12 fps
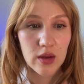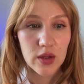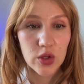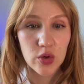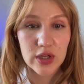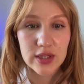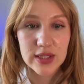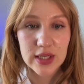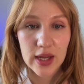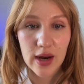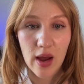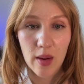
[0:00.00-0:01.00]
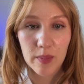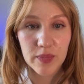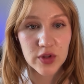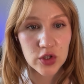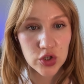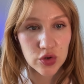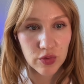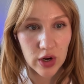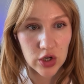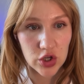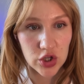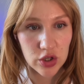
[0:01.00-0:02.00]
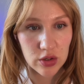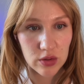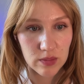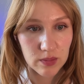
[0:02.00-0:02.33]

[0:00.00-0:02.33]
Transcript: You can set up the duration,